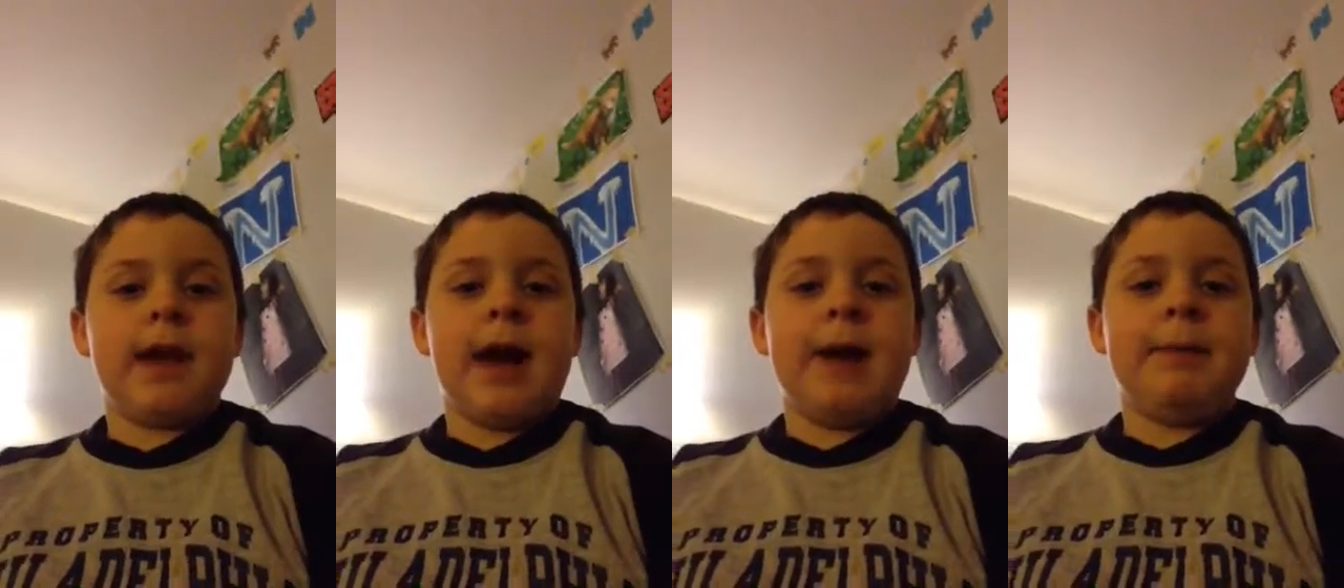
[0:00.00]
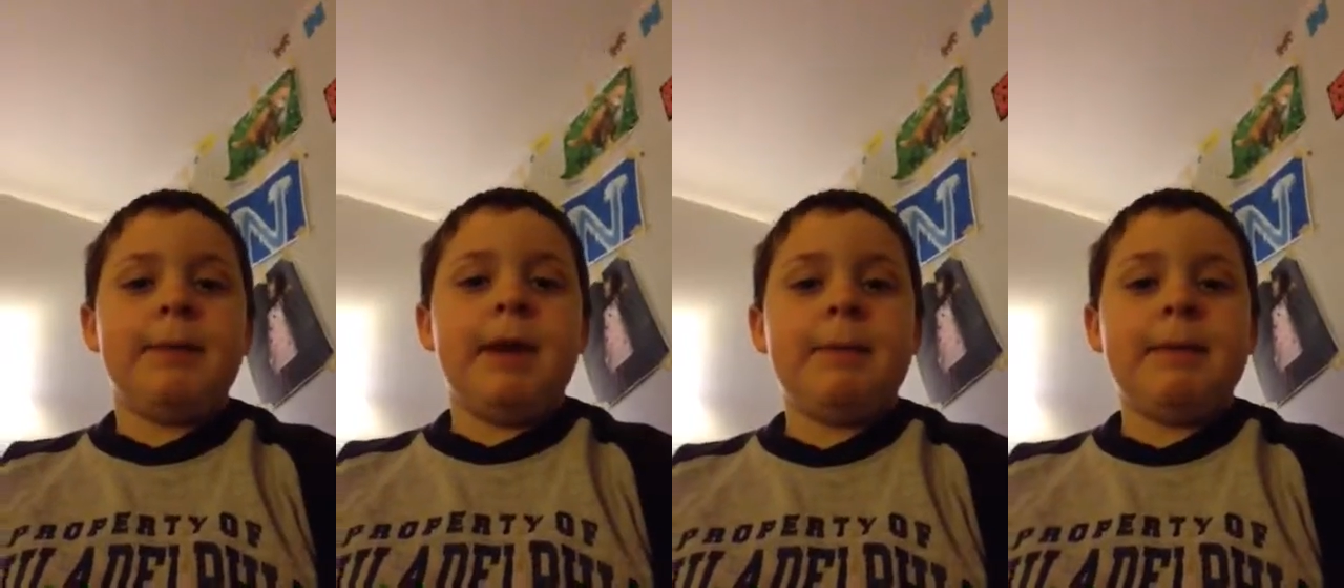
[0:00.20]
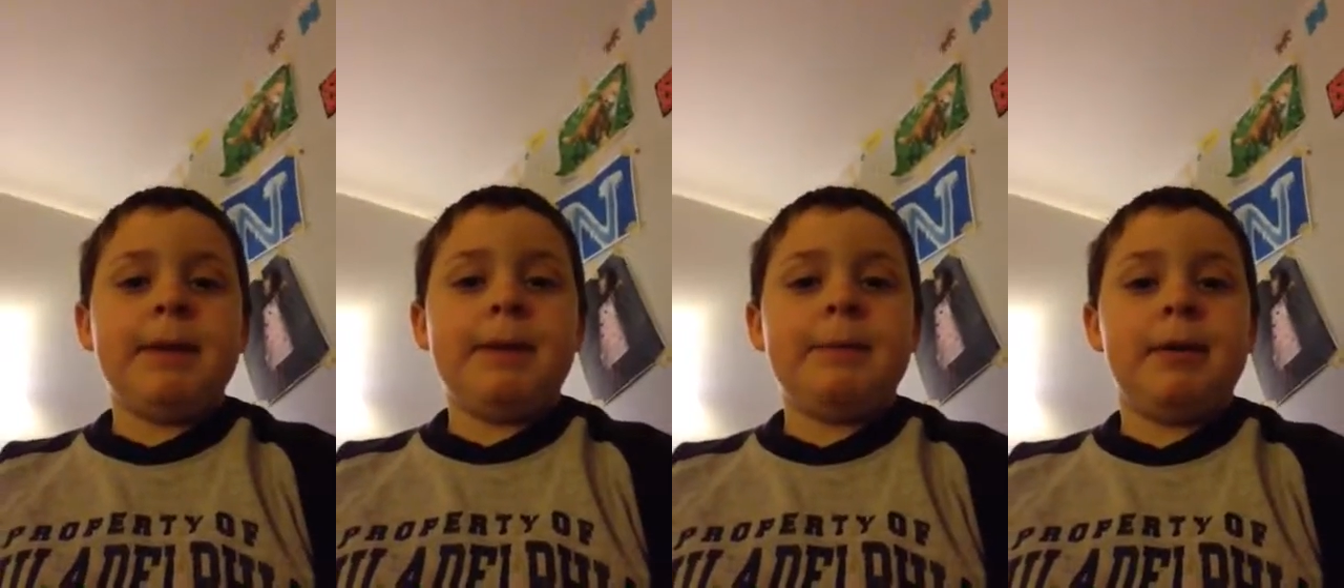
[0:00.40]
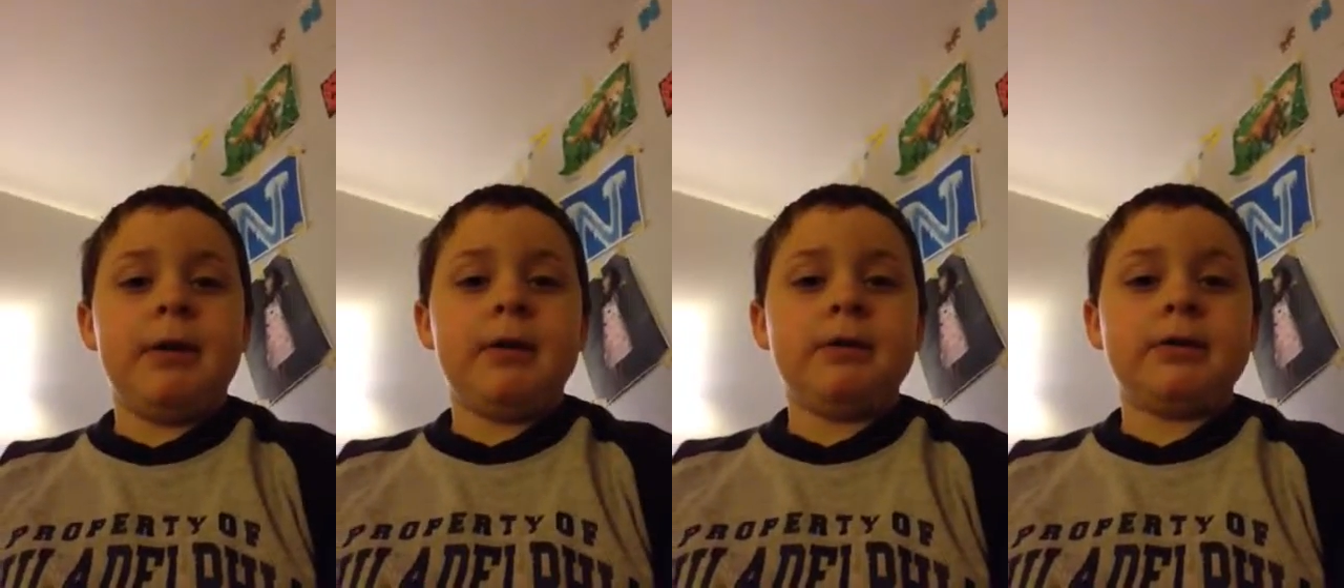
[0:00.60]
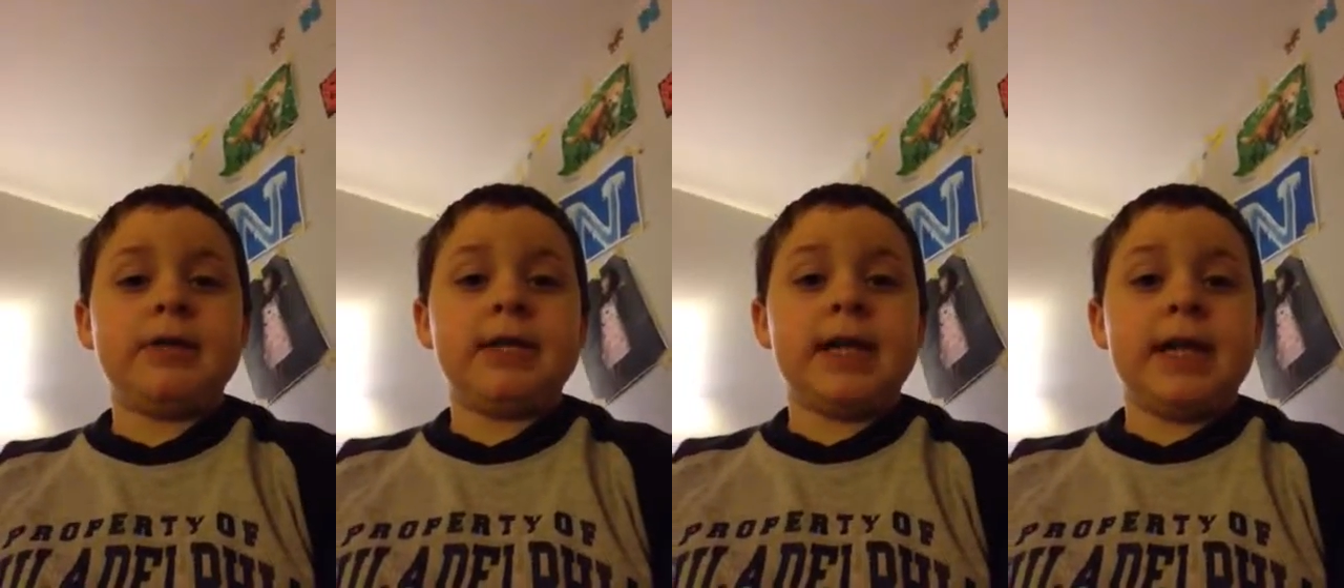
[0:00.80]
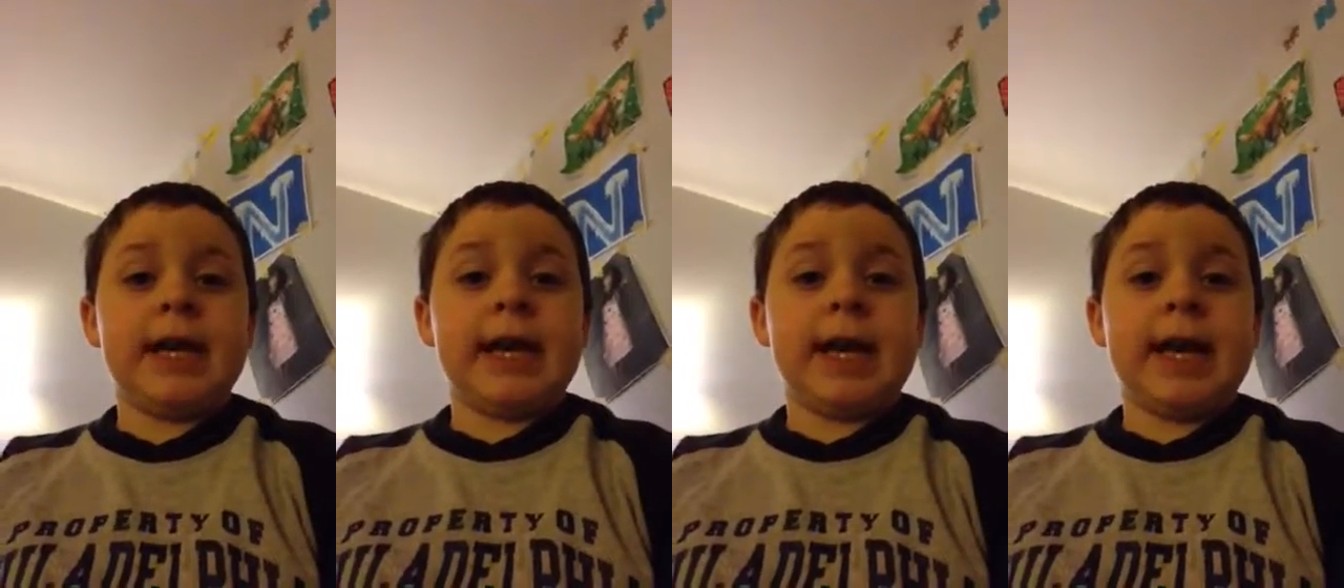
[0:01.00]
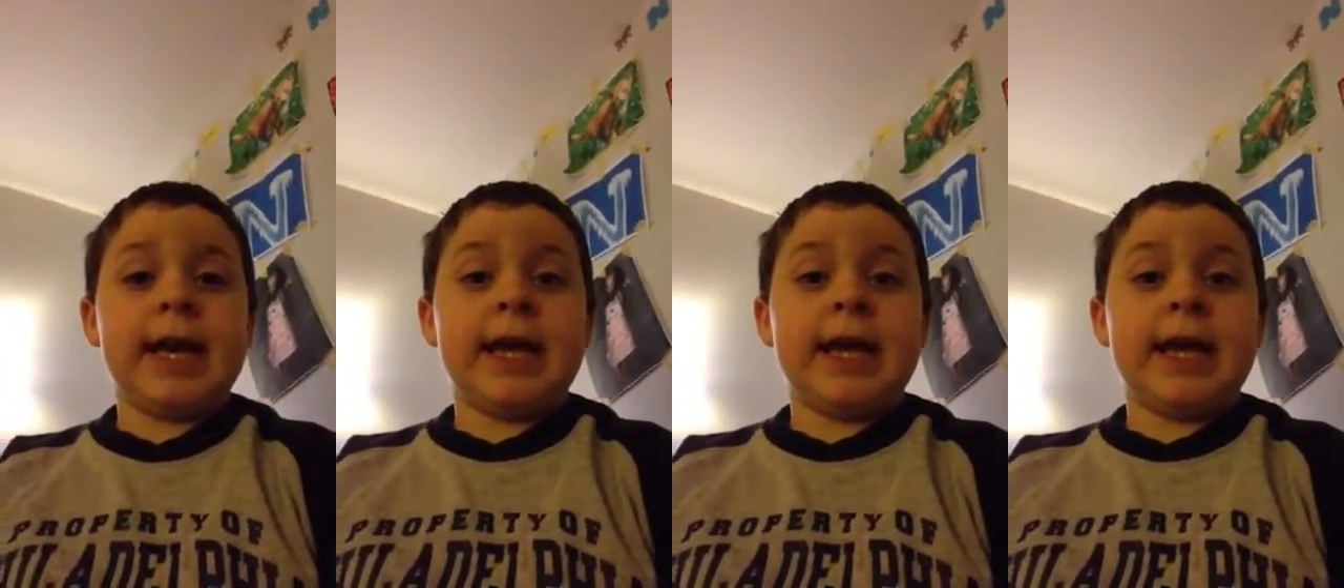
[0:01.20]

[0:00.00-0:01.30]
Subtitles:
I may be posting